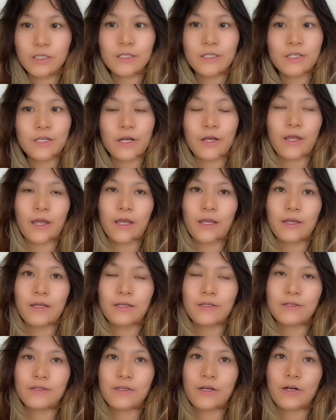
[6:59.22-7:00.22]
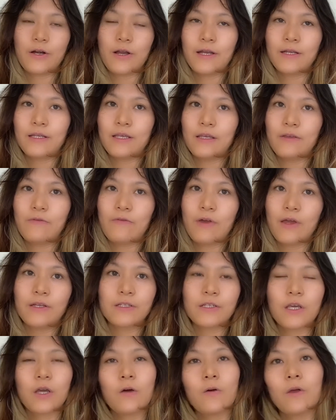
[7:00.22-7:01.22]
check in, is there any
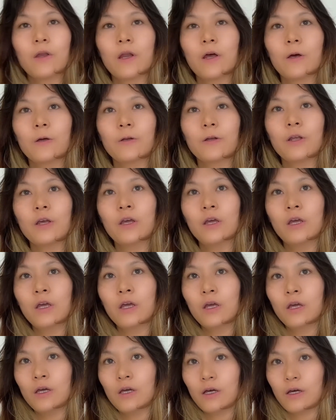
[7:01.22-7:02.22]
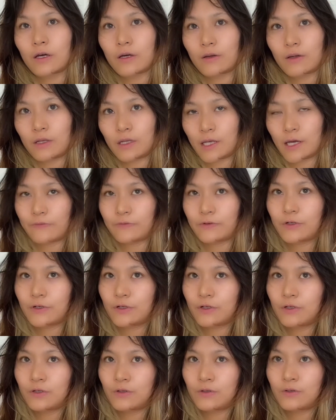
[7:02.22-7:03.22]
event going on in the
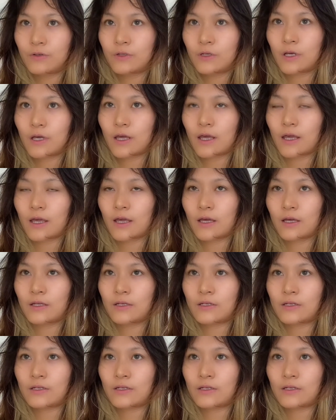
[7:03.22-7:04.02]
afternoon? And